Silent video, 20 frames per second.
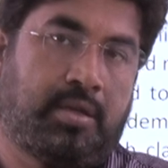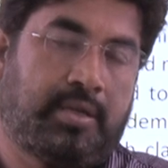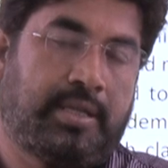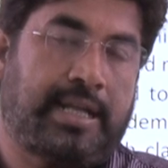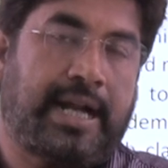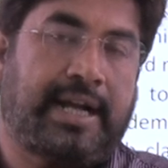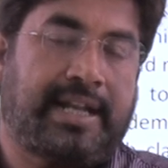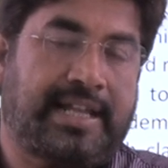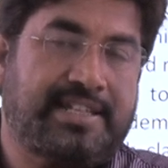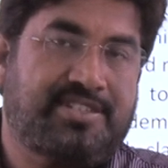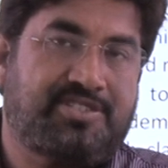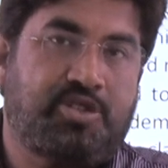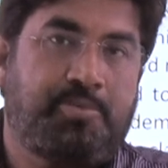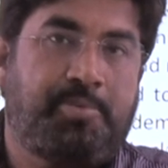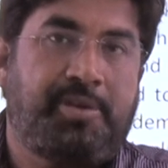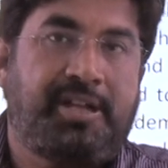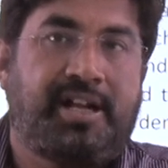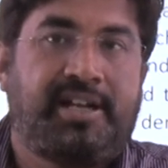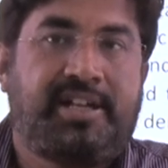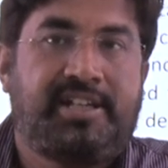That has to
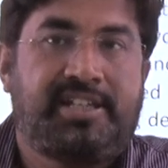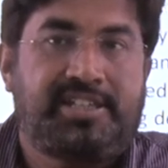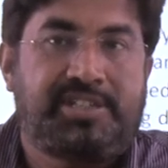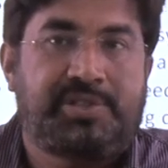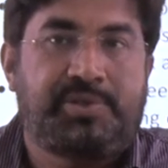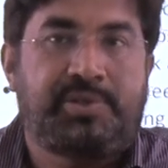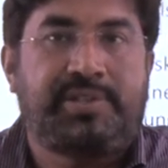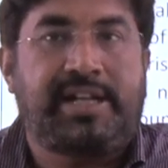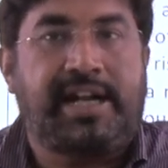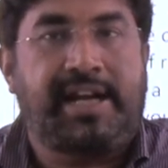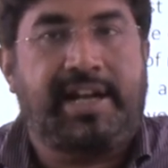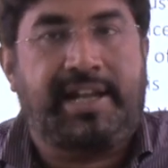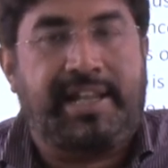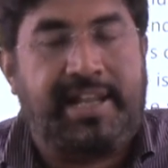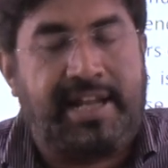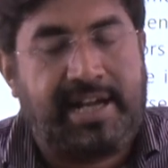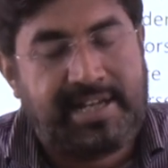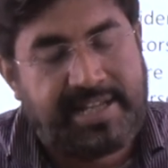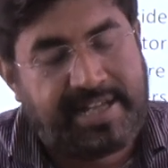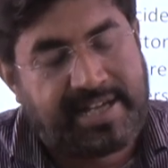be understood, that
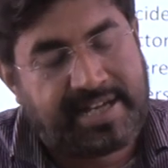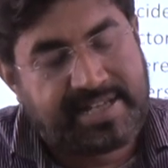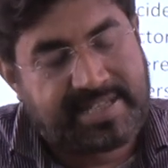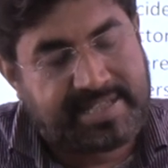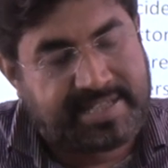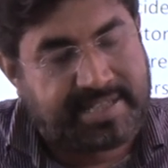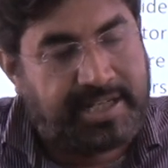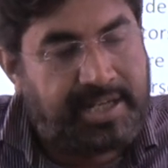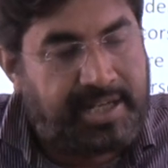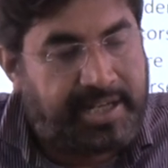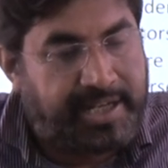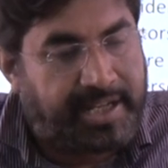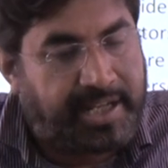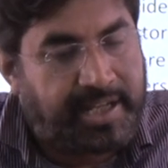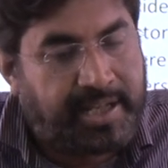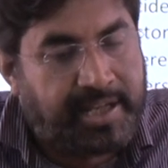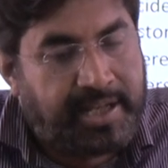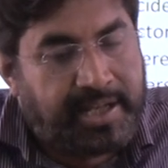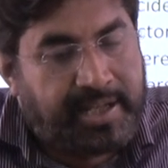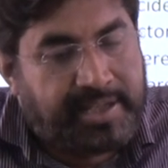they are asserting.